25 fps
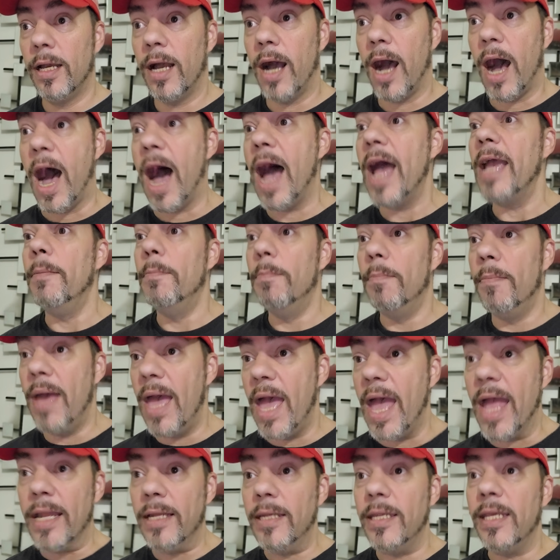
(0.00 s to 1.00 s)
I
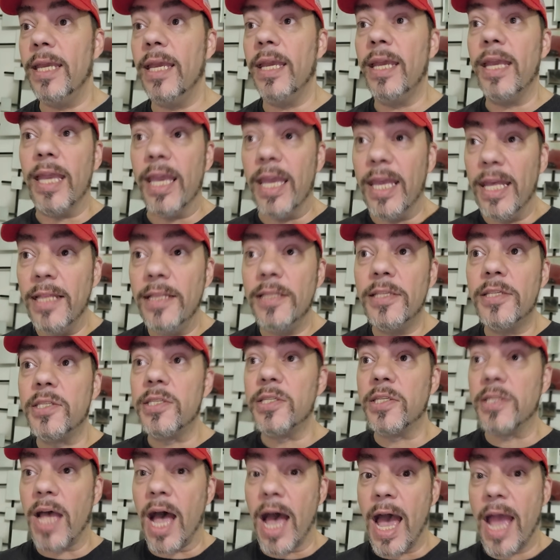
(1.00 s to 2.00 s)
met
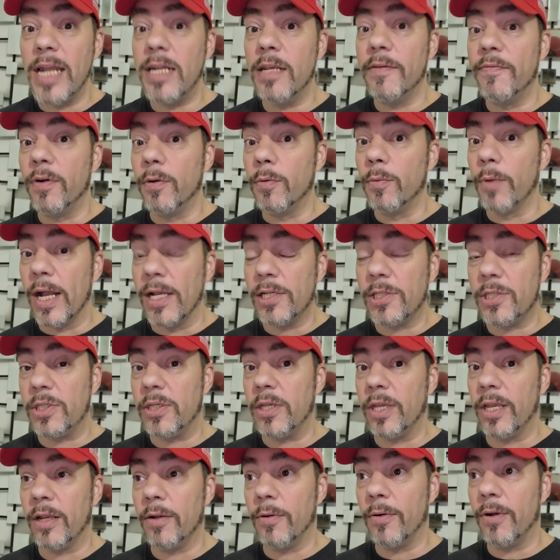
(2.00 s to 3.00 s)
inside of a
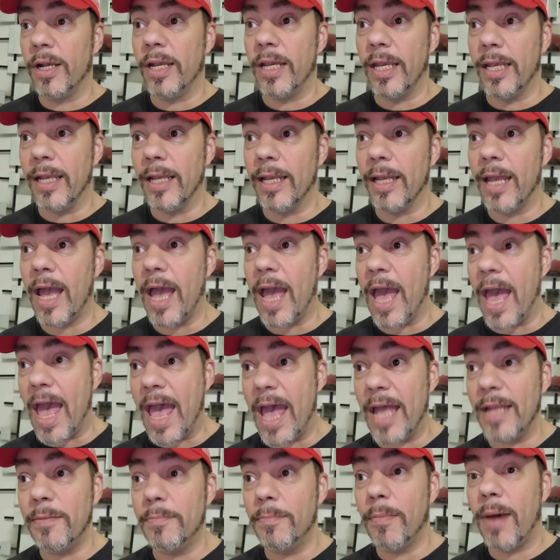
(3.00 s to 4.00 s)
wrestling ring
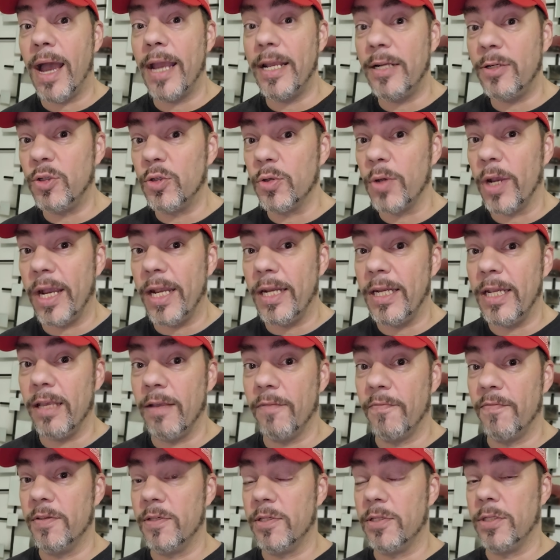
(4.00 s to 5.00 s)
at my training
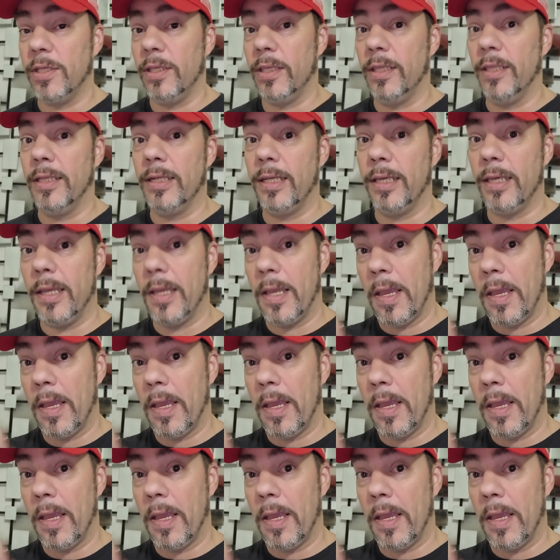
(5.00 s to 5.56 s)
facility.